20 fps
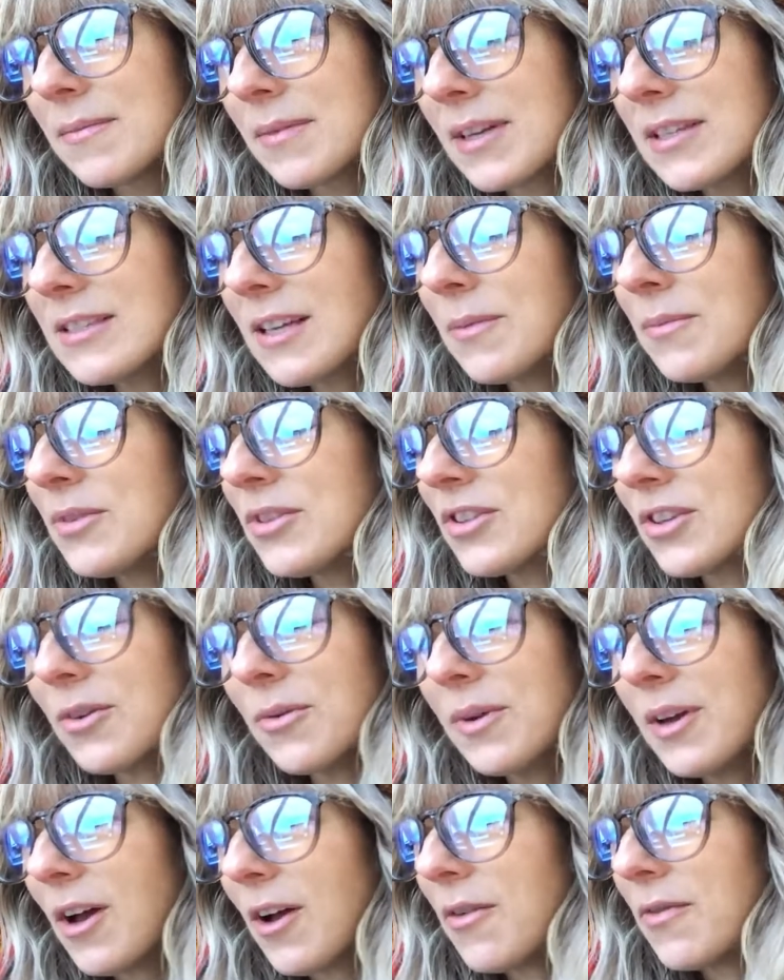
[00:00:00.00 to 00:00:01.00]
Because I'm
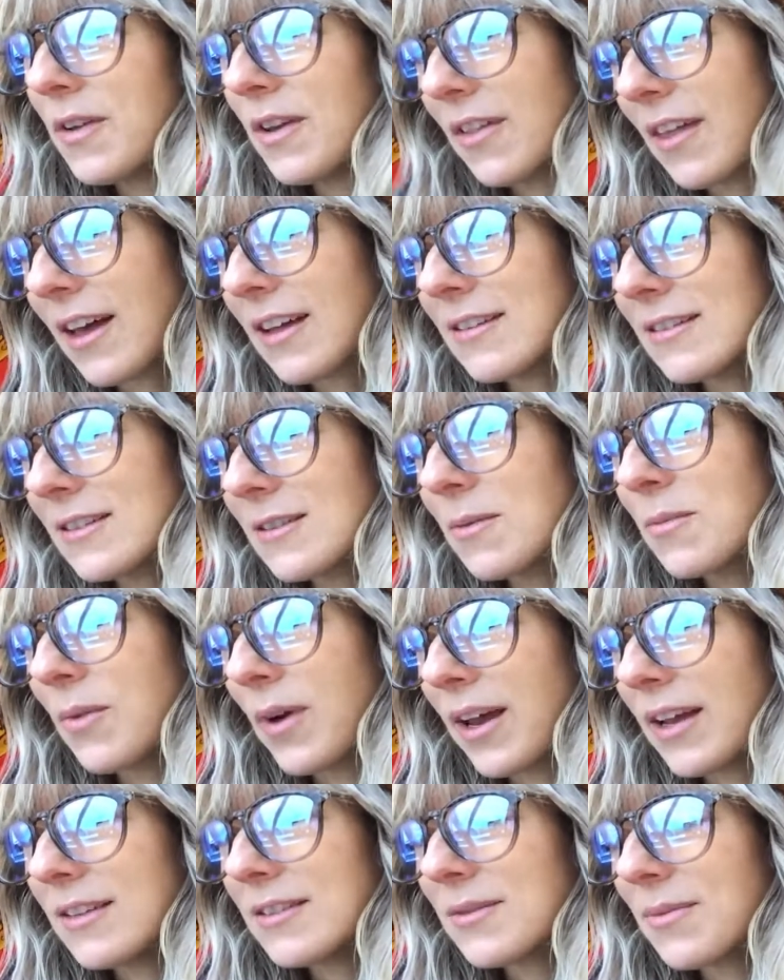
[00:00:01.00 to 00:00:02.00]
sure we all feel that in some
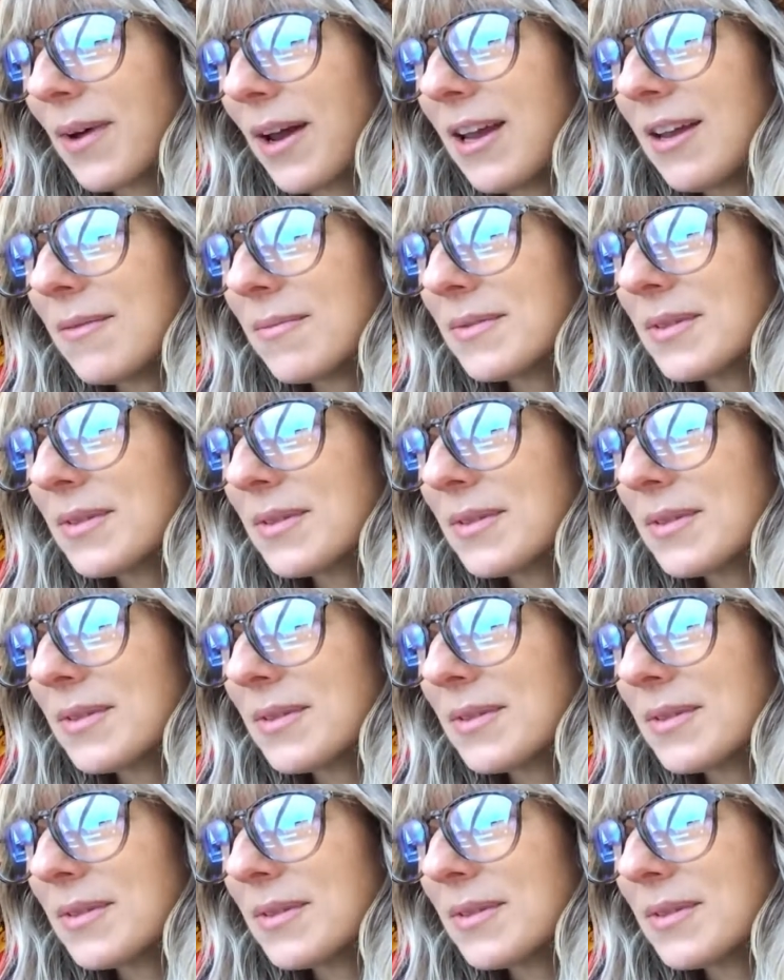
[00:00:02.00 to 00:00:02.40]
ways, right?